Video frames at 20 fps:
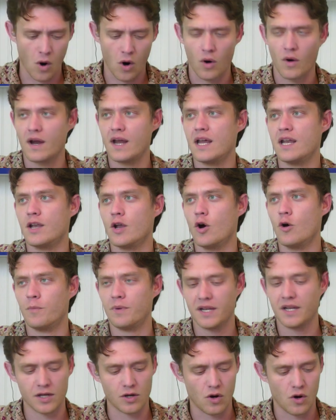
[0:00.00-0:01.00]
an
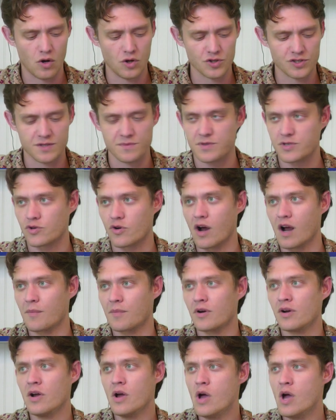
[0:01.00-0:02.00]
opening call
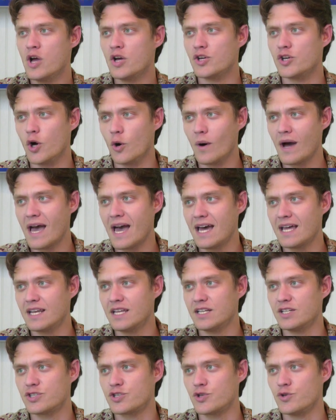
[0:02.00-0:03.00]
subscriber, go
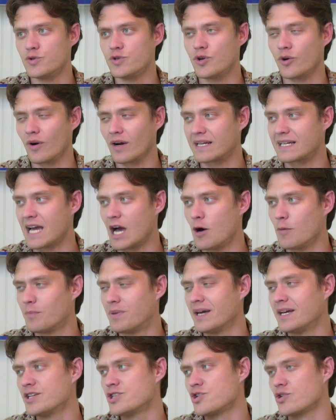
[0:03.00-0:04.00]
ahead to your account
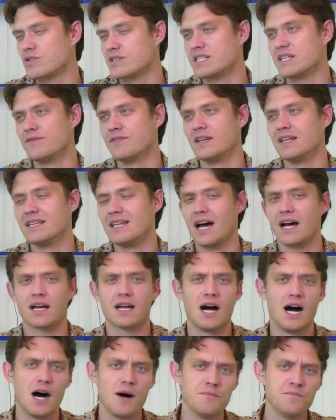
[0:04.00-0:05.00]
page on T F N N dot
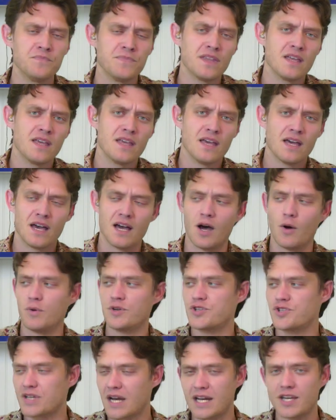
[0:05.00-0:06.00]
com. Uh, once
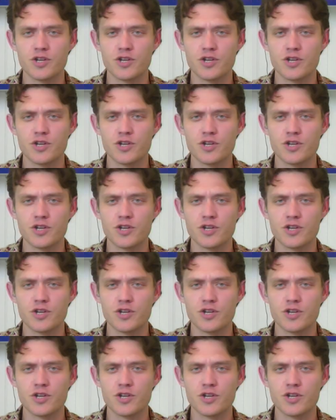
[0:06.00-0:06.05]
you sign into your